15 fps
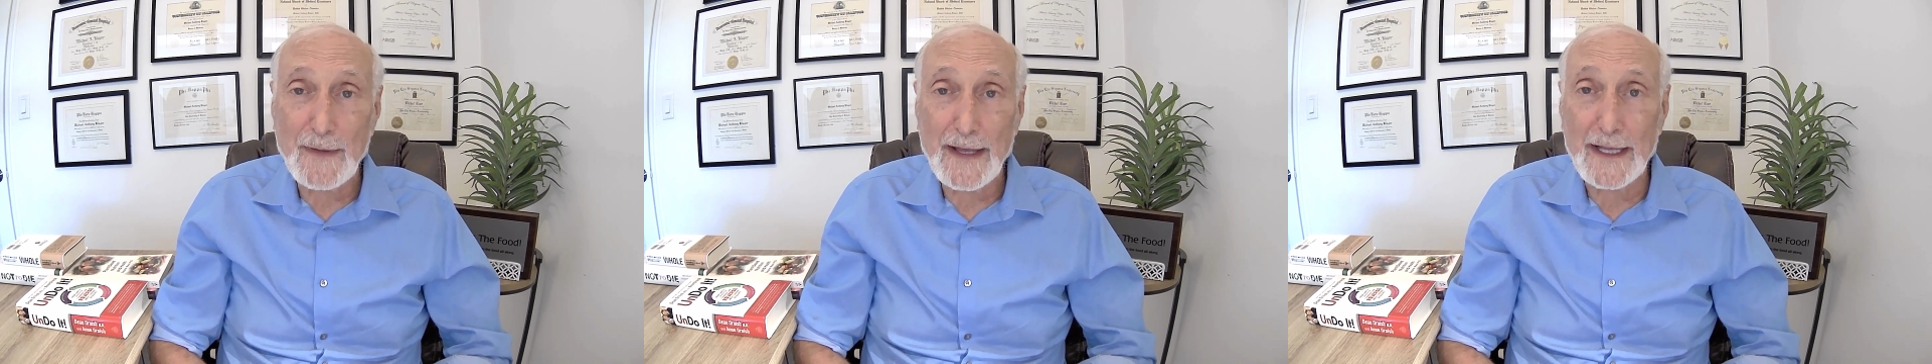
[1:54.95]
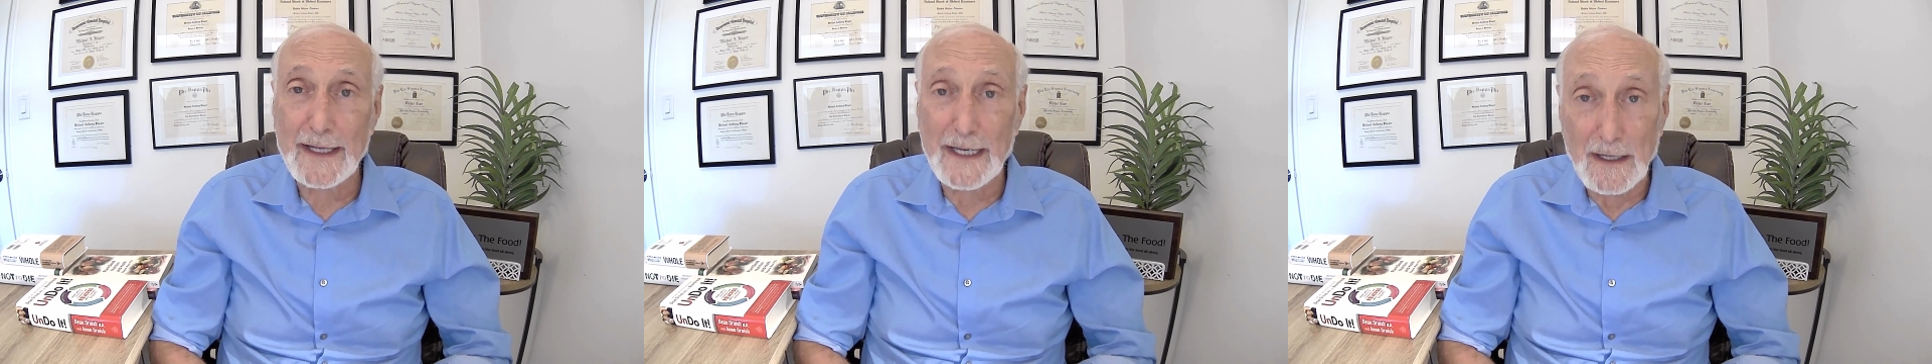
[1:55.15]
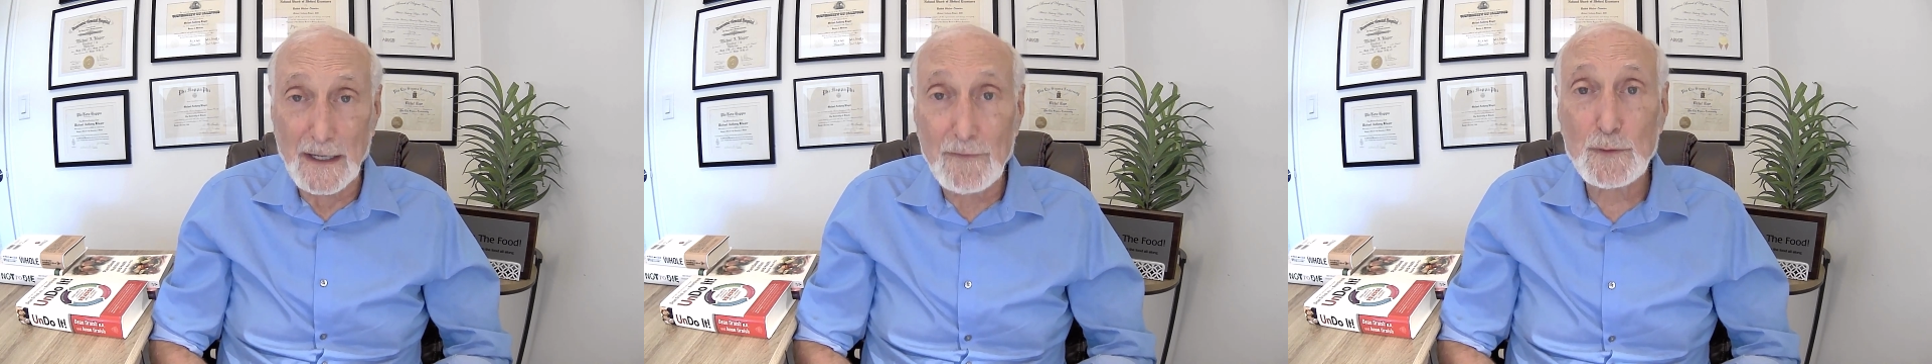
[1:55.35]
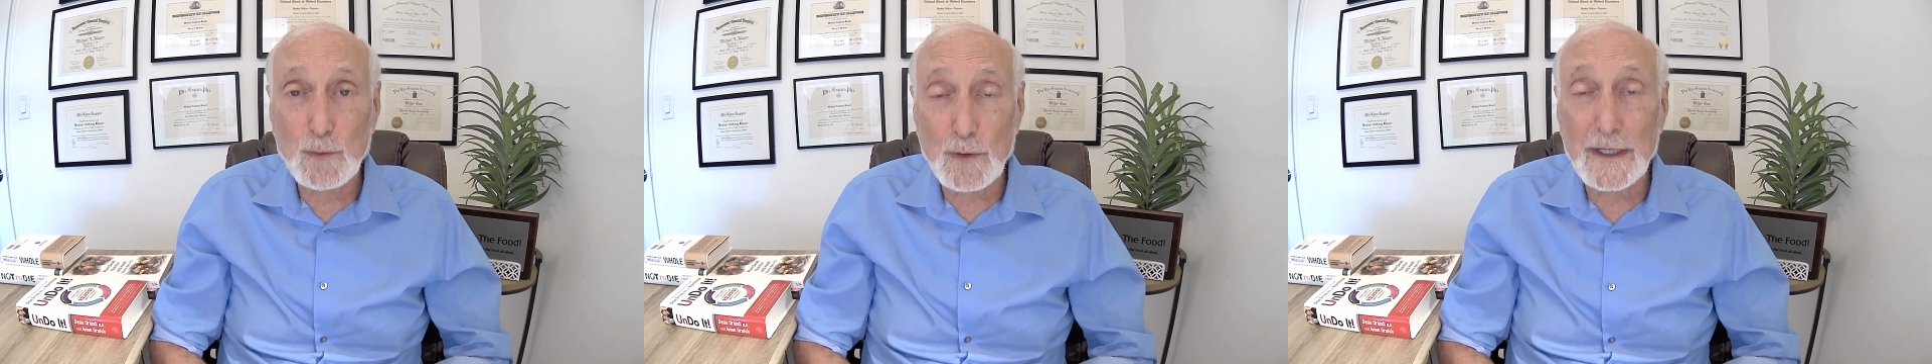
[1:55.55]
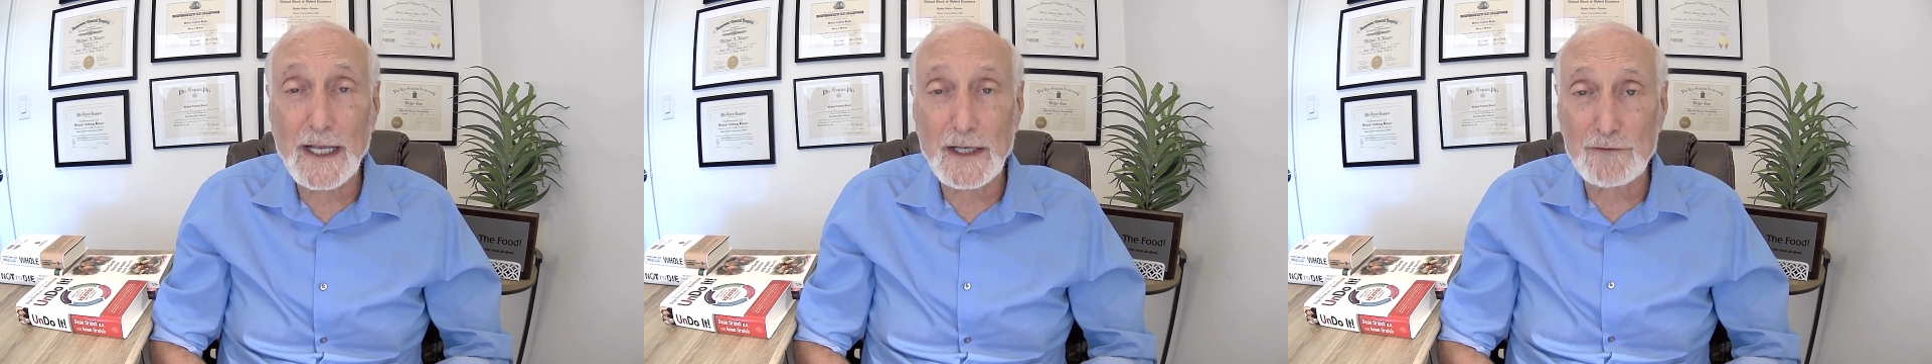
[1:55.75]
And
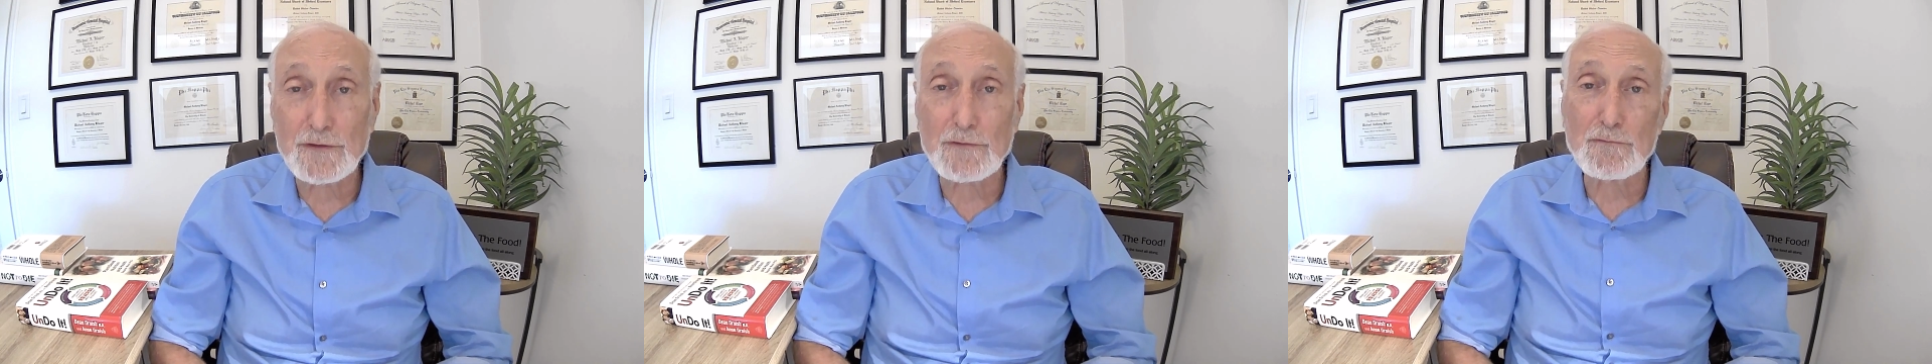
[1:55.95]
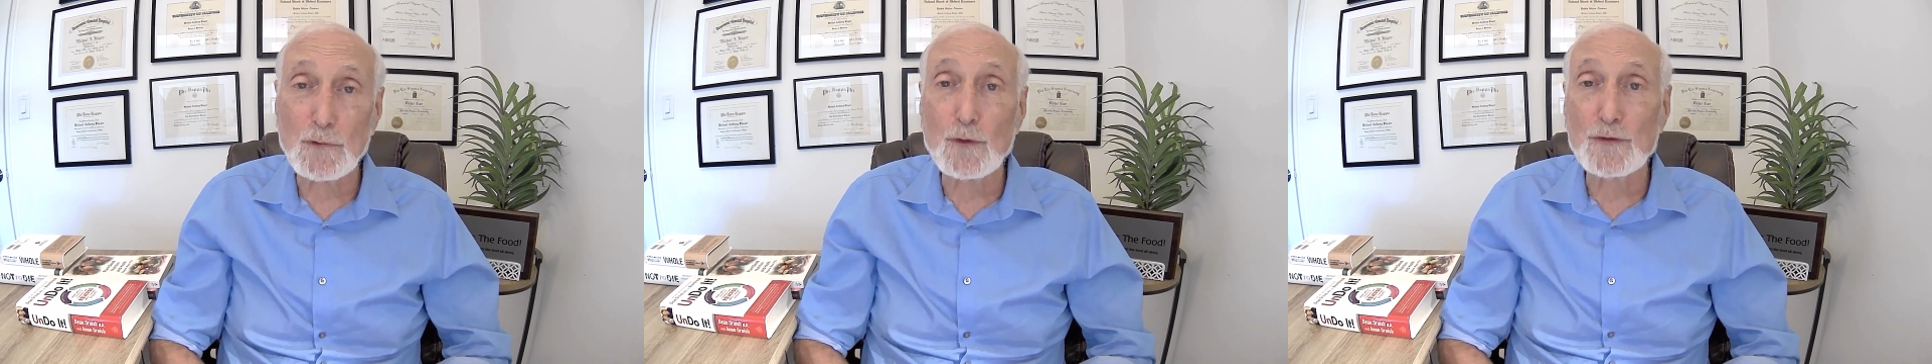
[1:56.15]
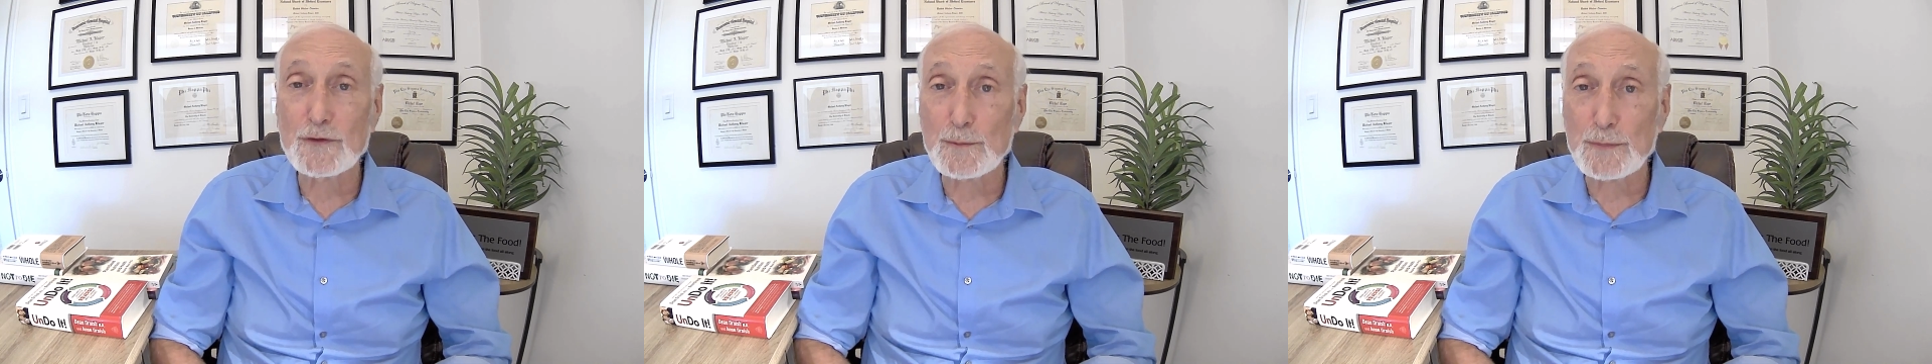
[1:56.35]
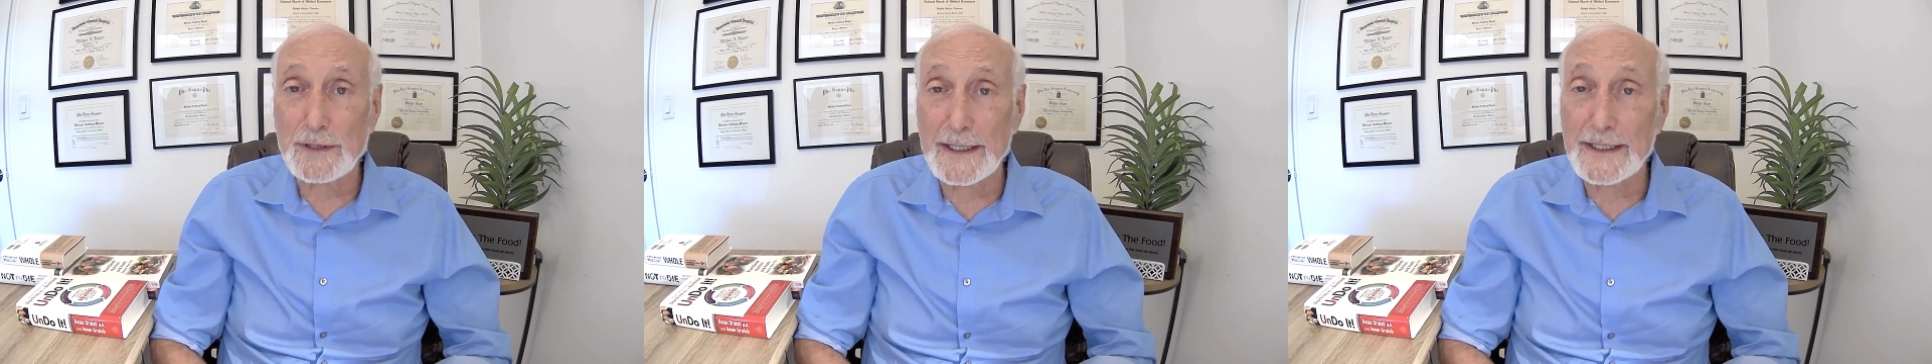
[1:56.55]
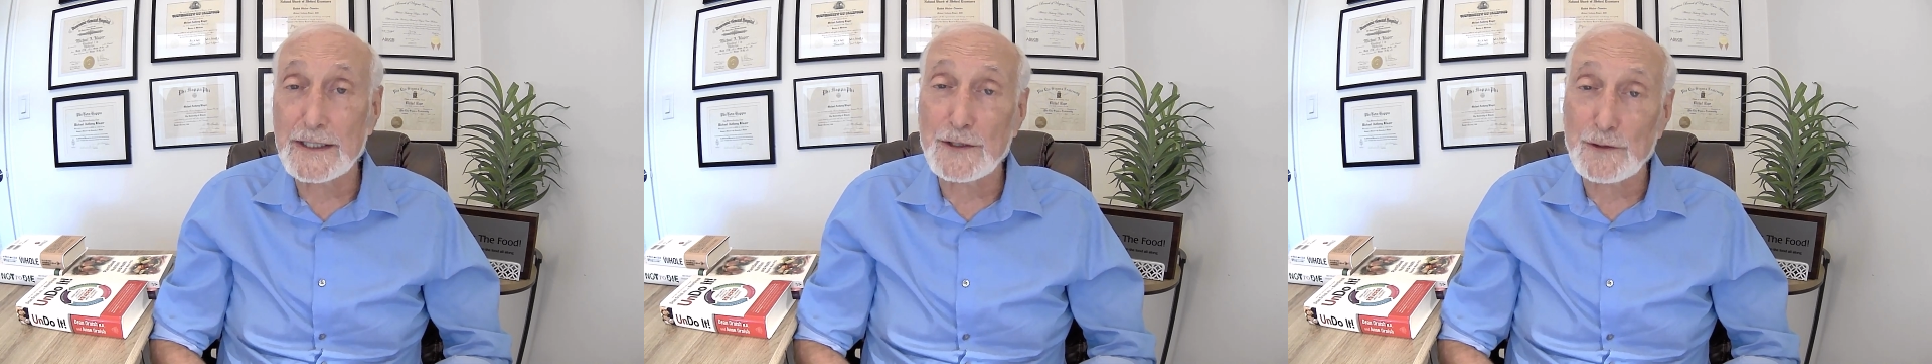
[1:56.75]
everyone has a role to
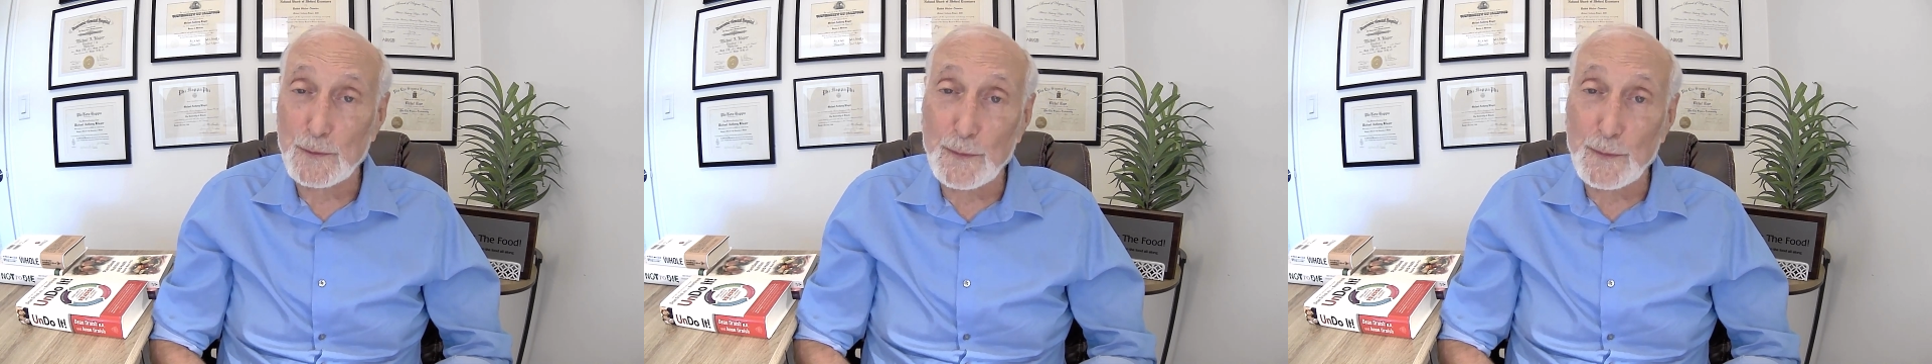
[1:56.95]
play here,